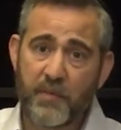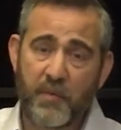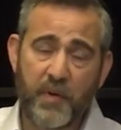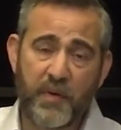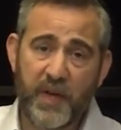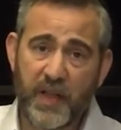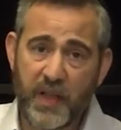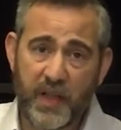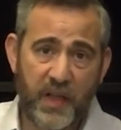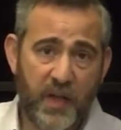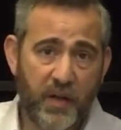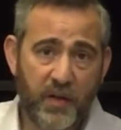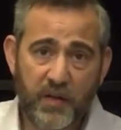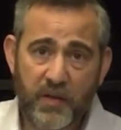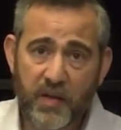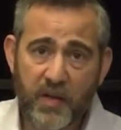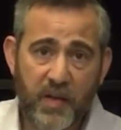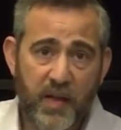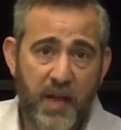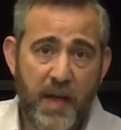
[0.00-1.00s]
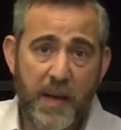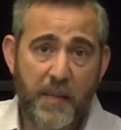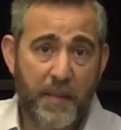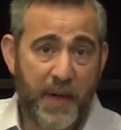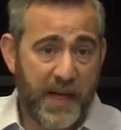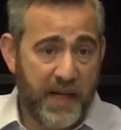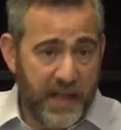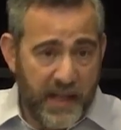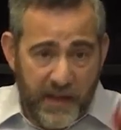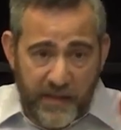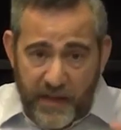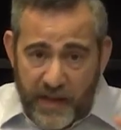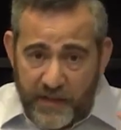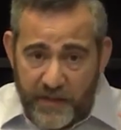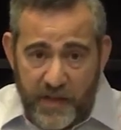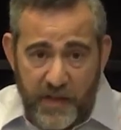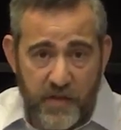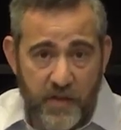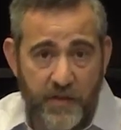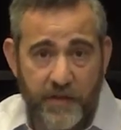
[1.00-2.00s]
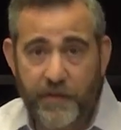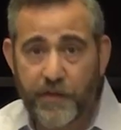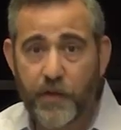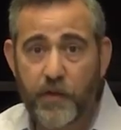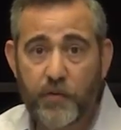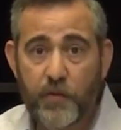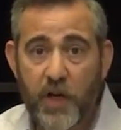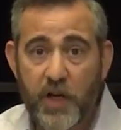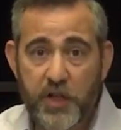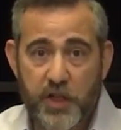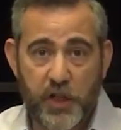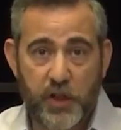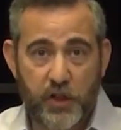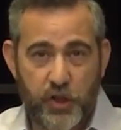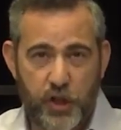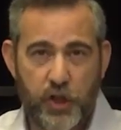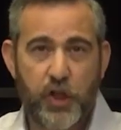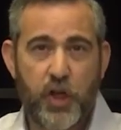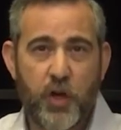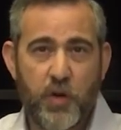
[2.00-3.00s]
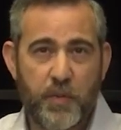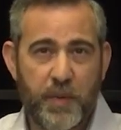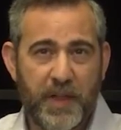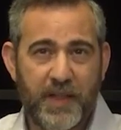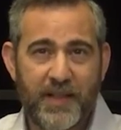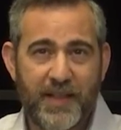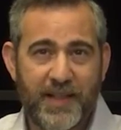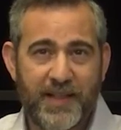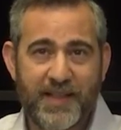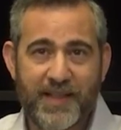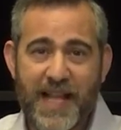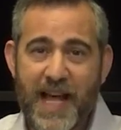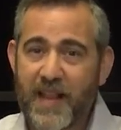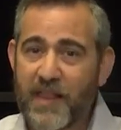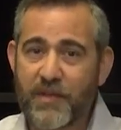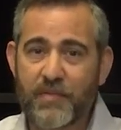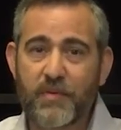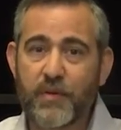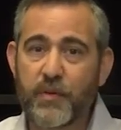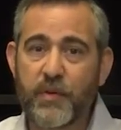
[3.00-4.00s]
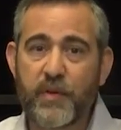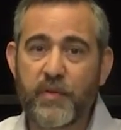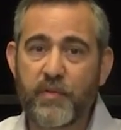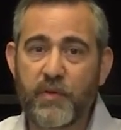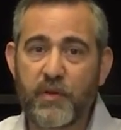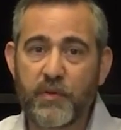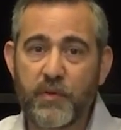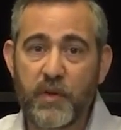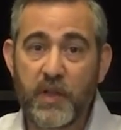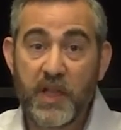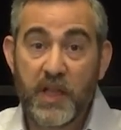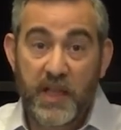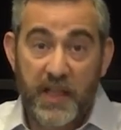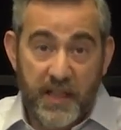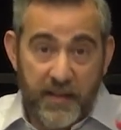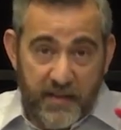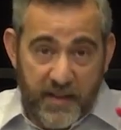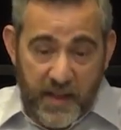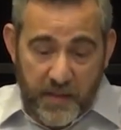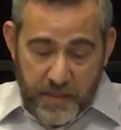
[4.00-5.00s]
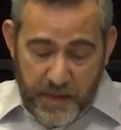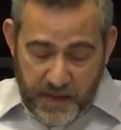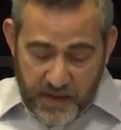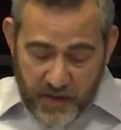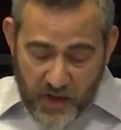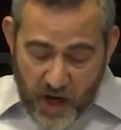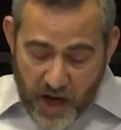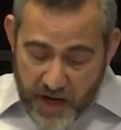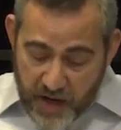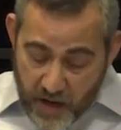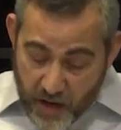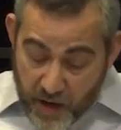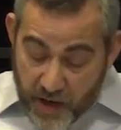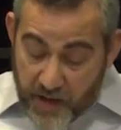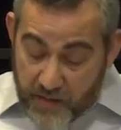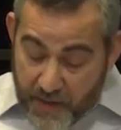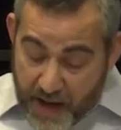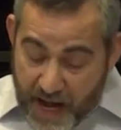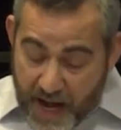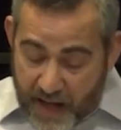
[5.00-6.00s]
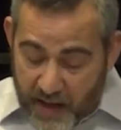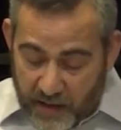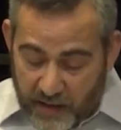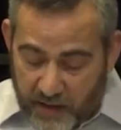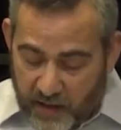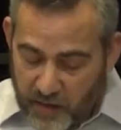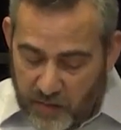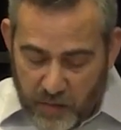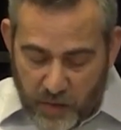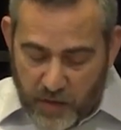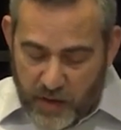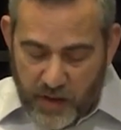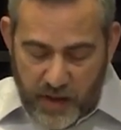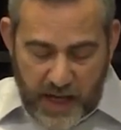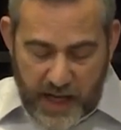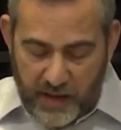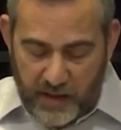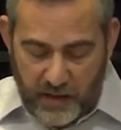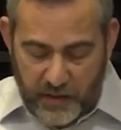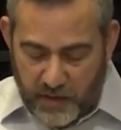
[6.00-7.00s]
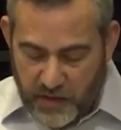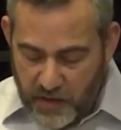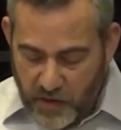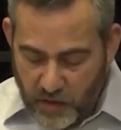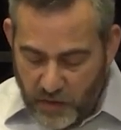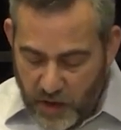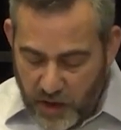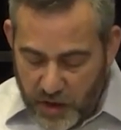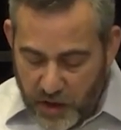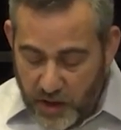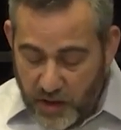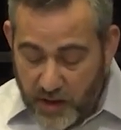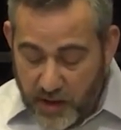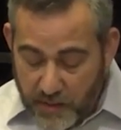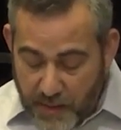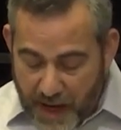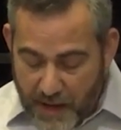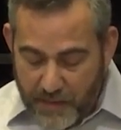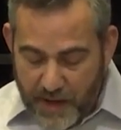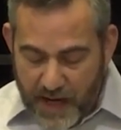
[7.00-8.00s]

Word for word: We really don't. But even if there's a full rasha, you should know, but it's not through and through deep inside. Oid ma'ad, a little more, and there is no rasha. Kamai